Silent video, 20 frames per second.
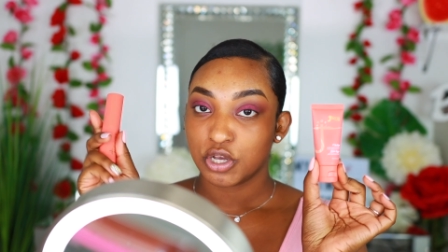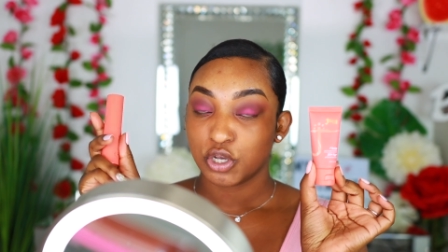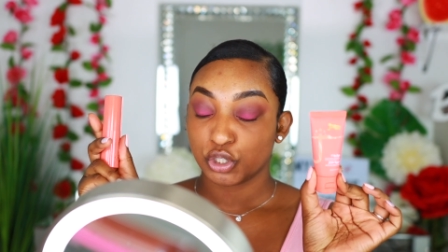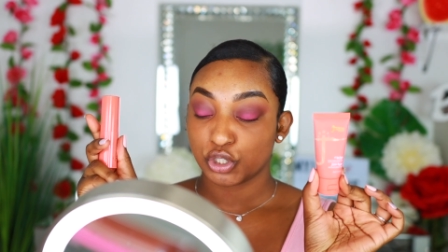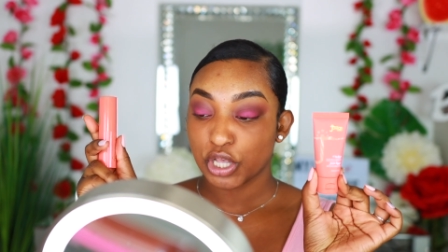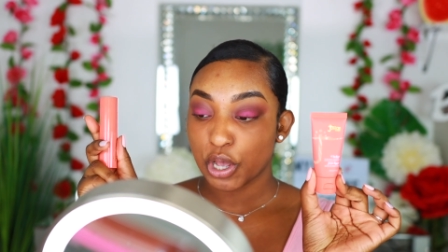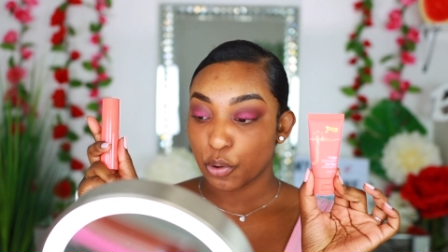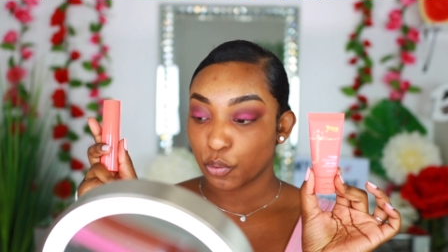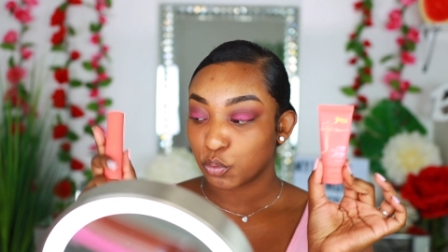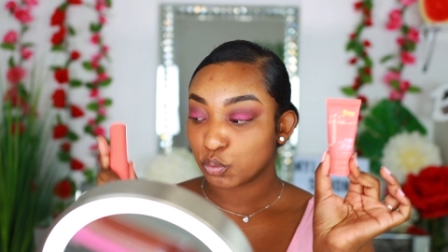
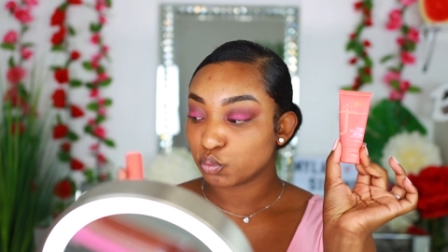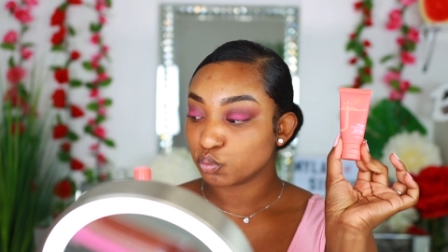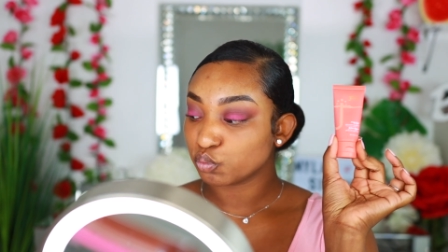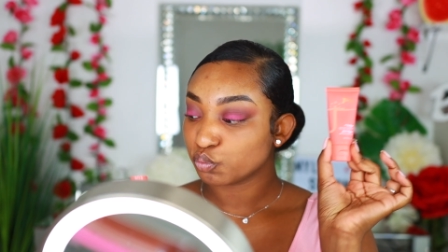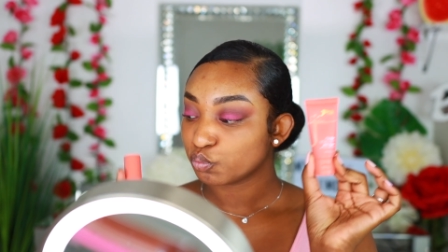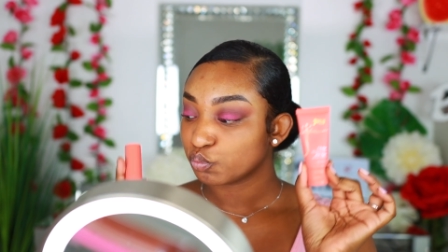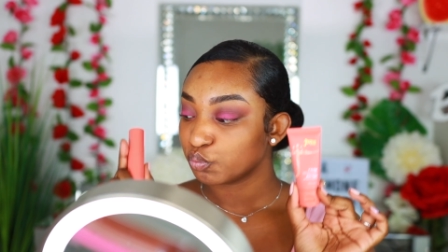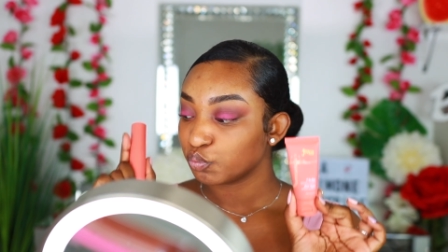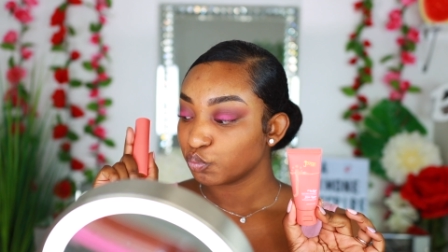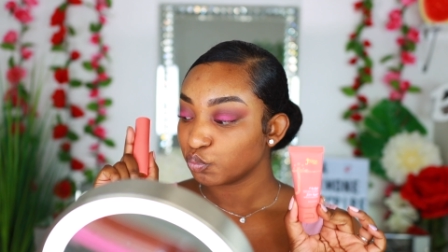So,
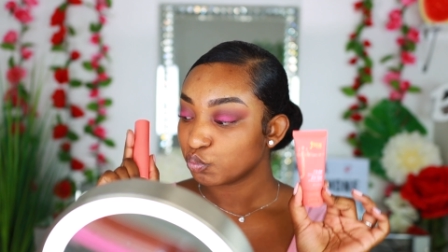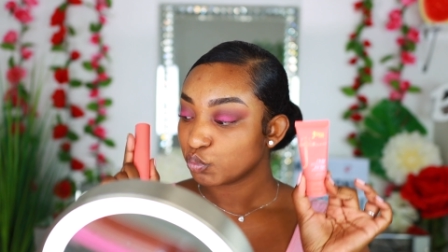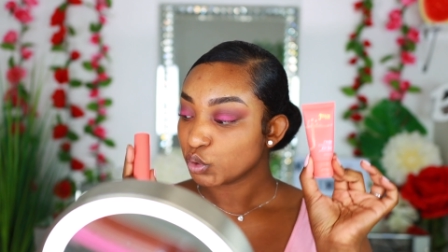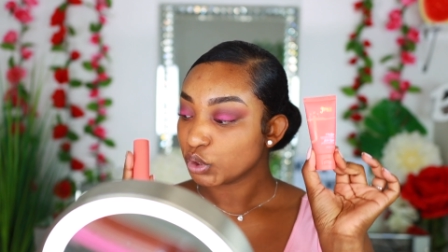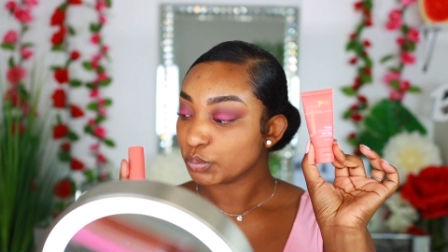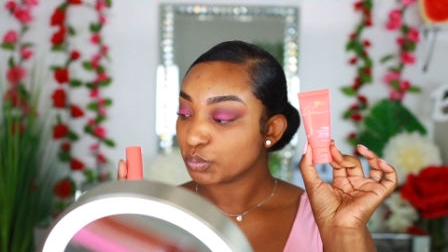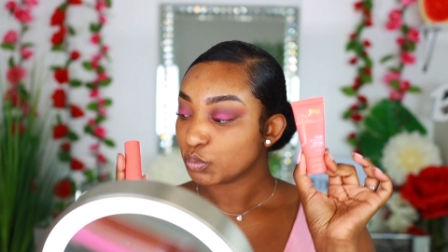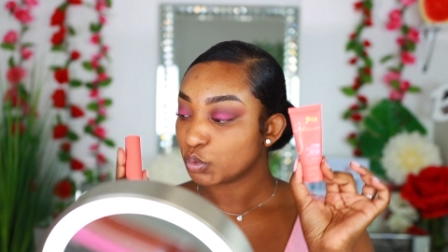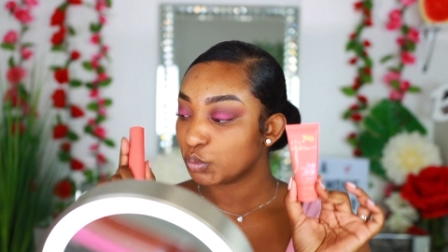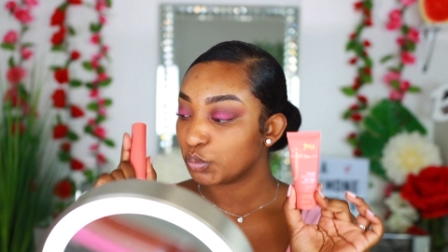
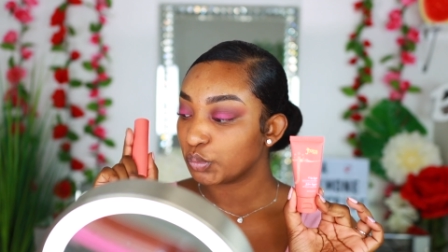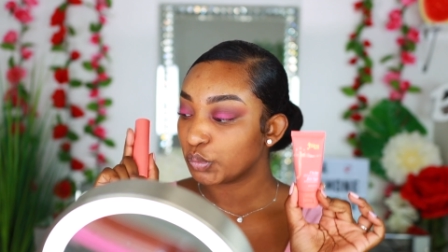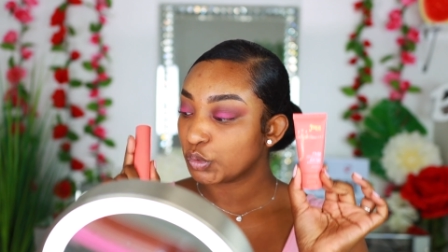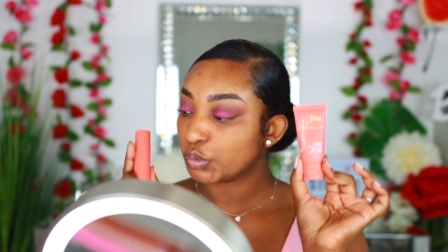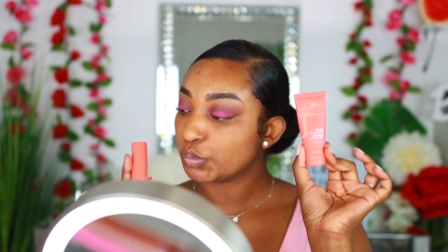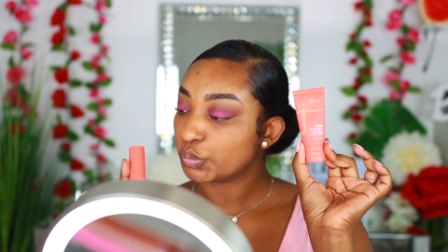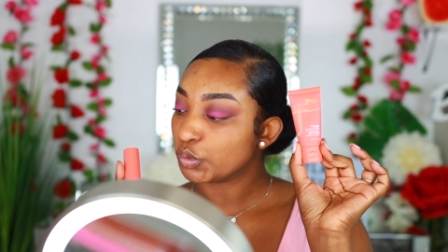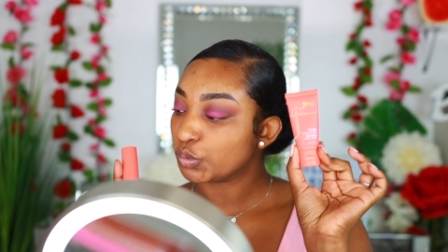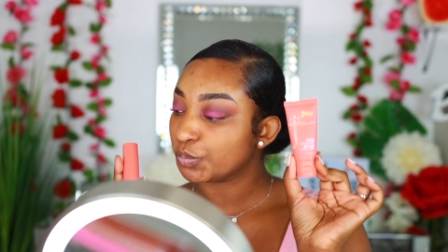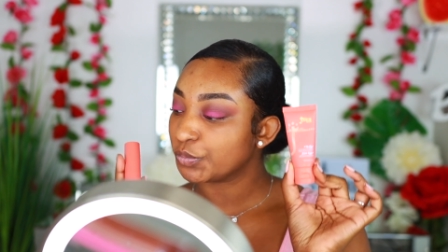
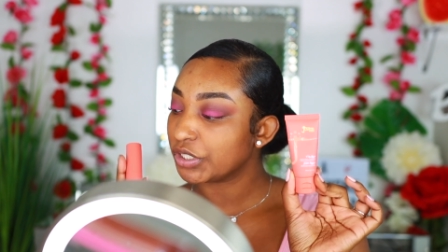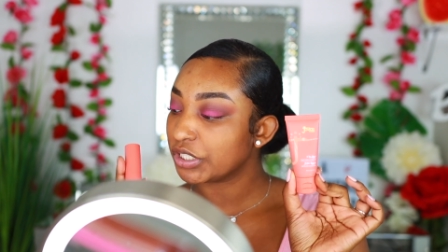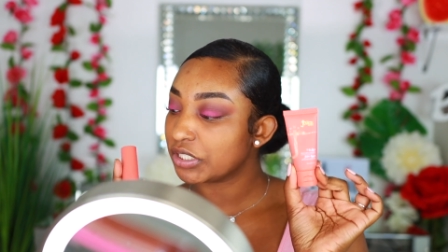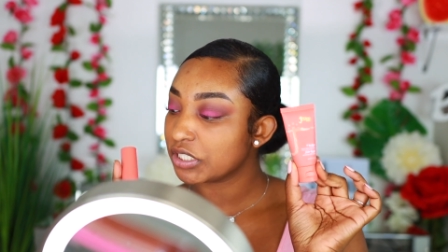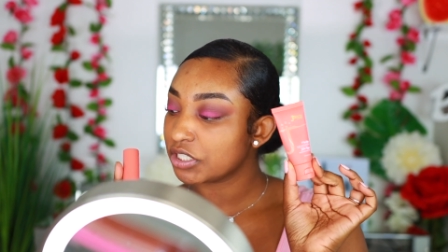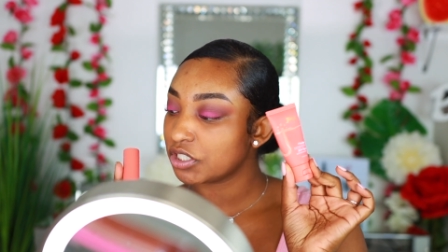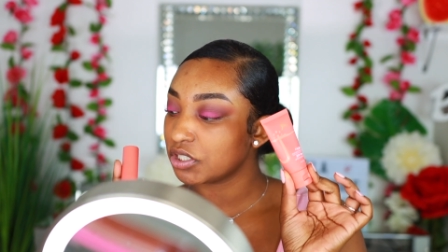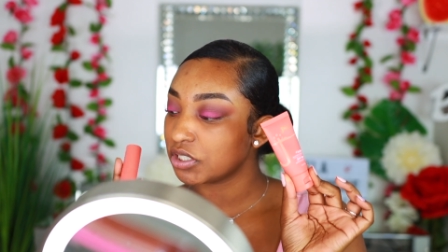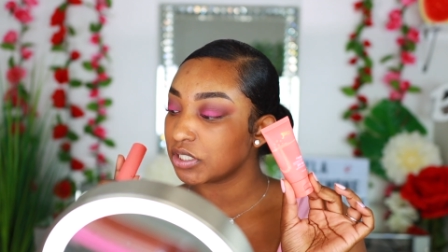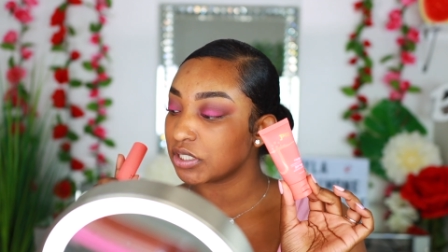
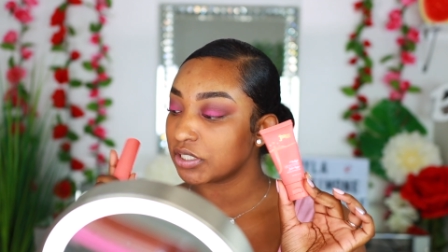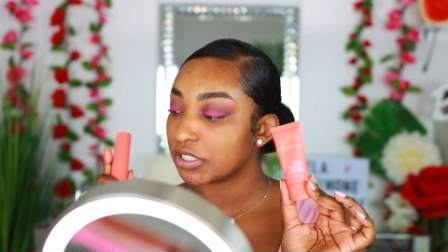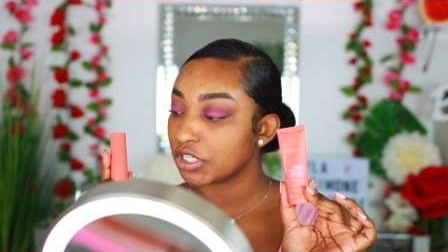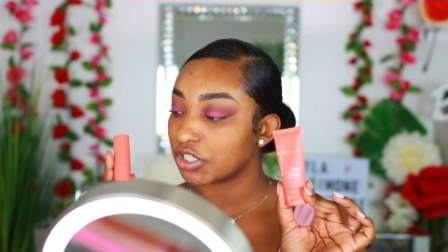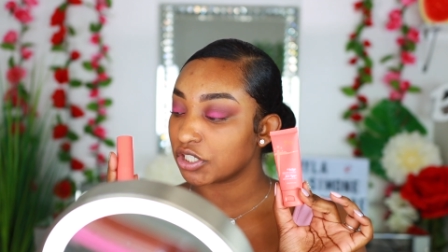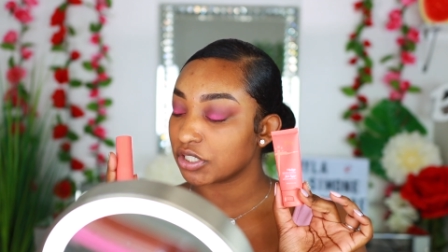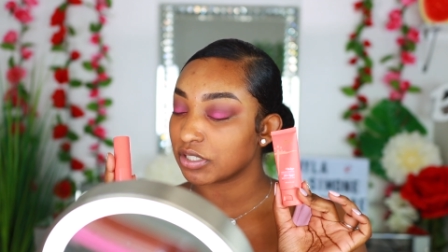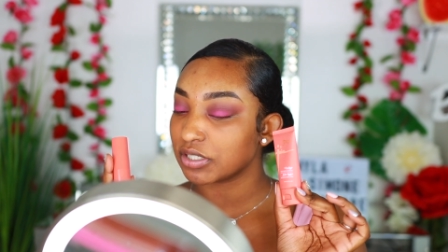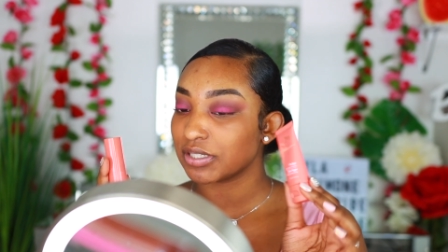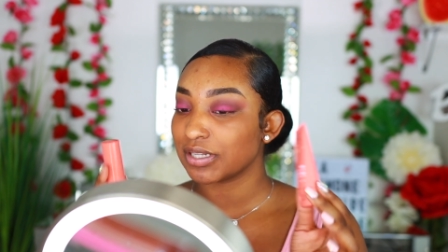
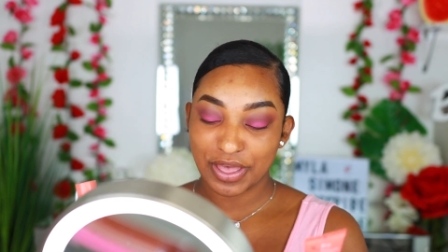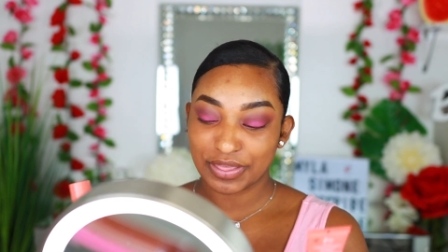decisions.